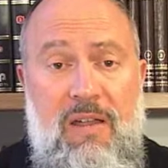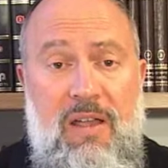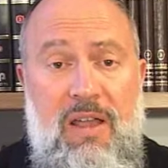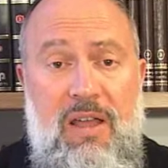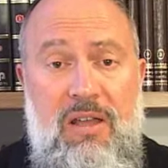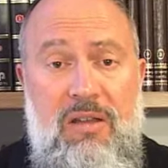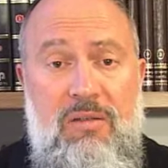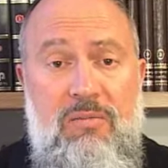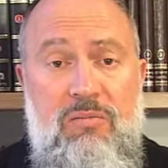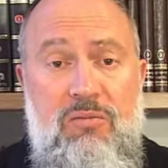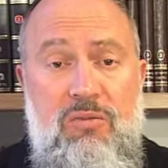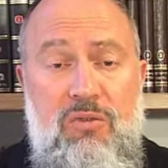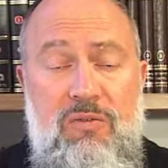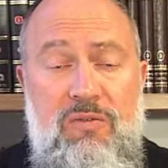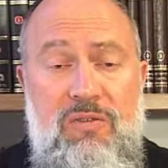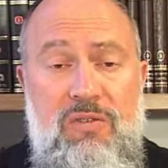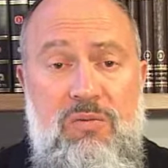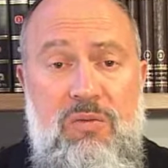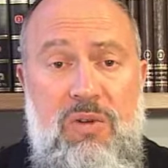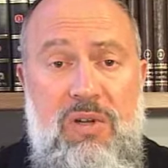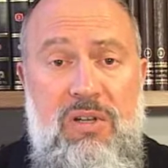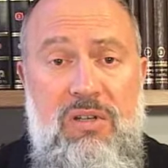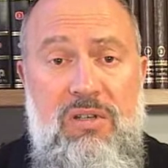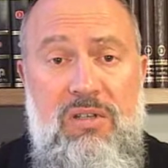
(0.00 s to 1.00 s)
and
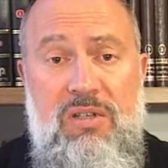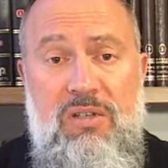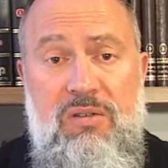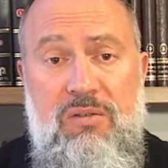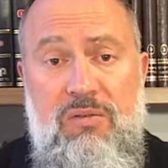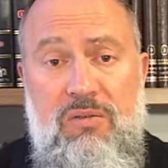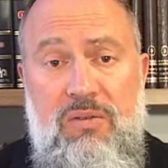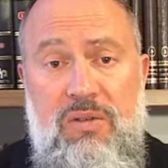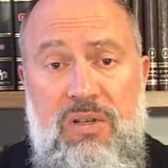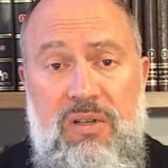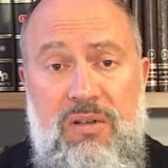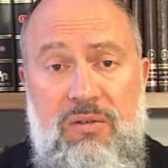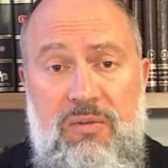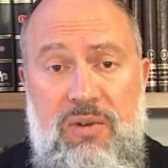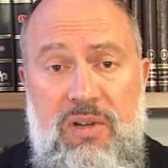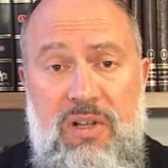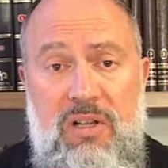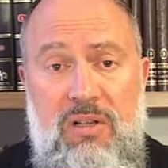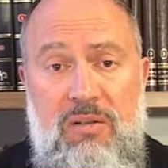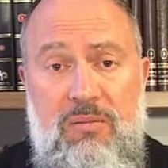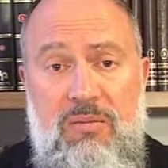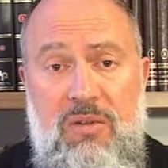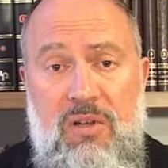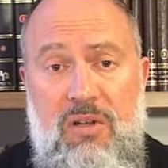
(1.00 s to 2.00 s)
moves one into a
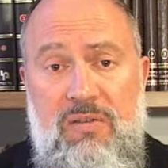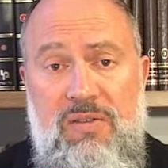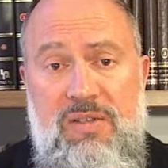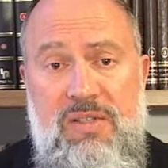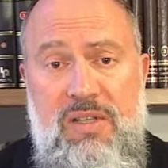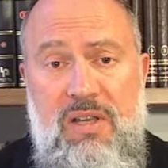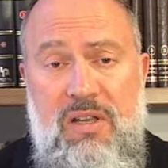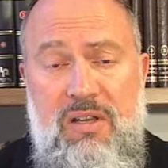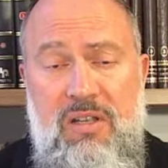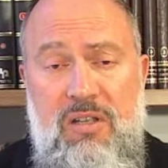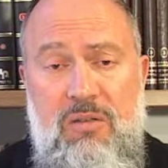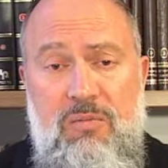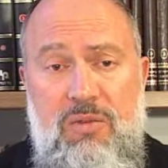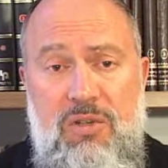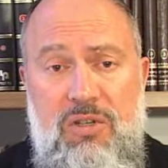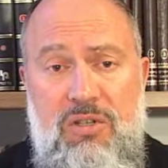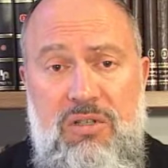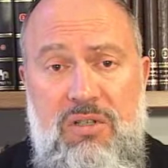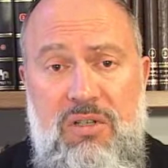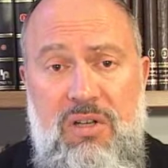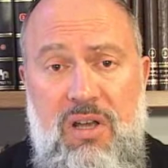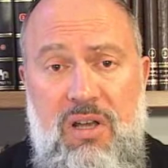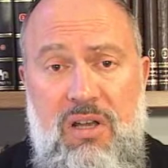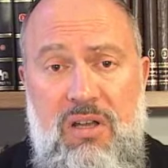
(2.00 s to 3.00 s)
realm of studying
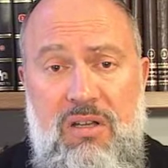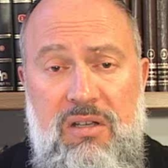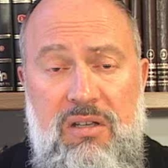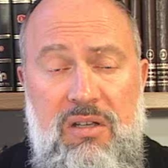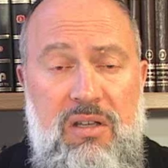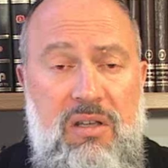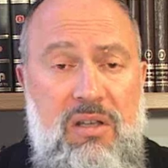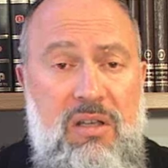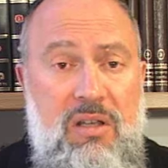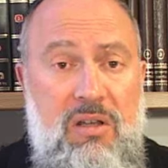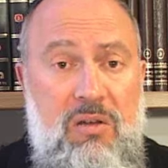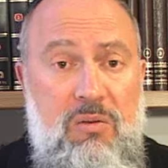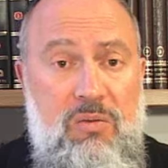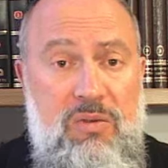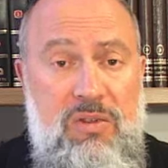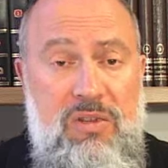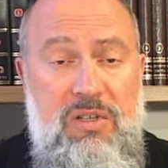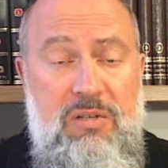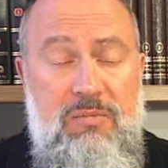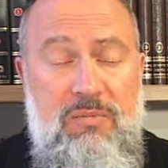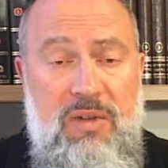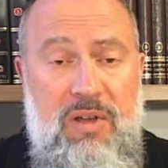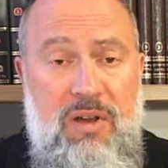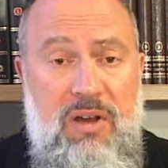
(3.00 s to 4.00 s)
Mishnah
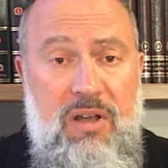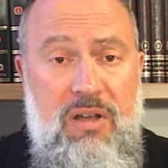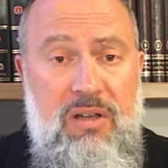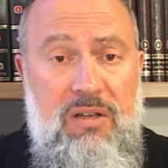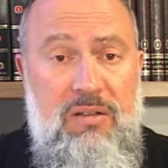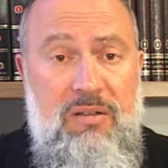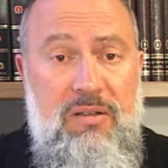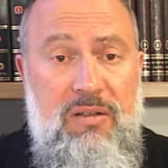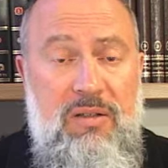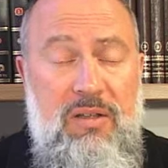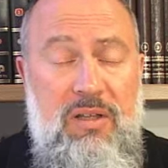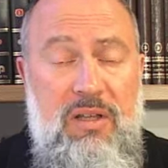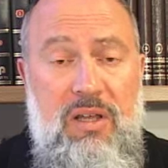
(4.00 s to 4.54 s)
with Gemara.